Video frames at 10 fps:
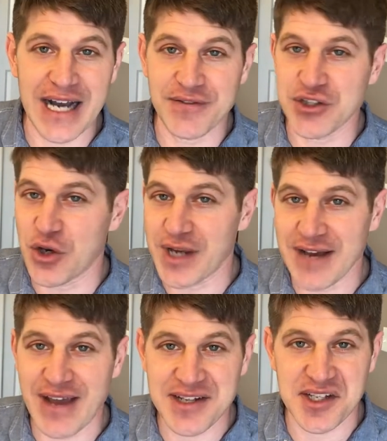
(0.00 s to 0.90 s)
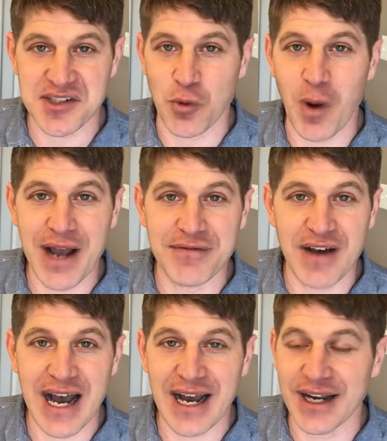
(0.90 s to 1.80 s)
If you don't have access to
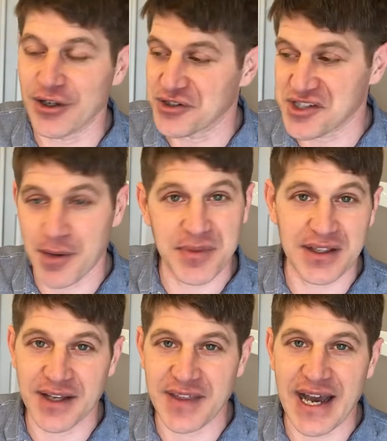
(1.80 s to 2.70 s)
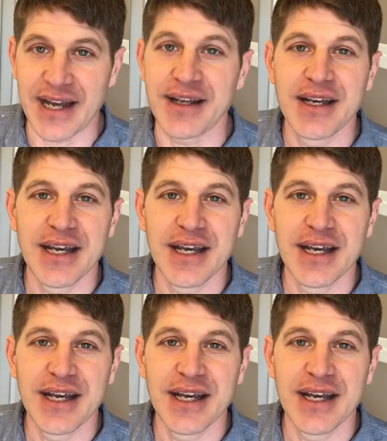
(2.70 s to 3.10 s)
Wi-Fi or something like that,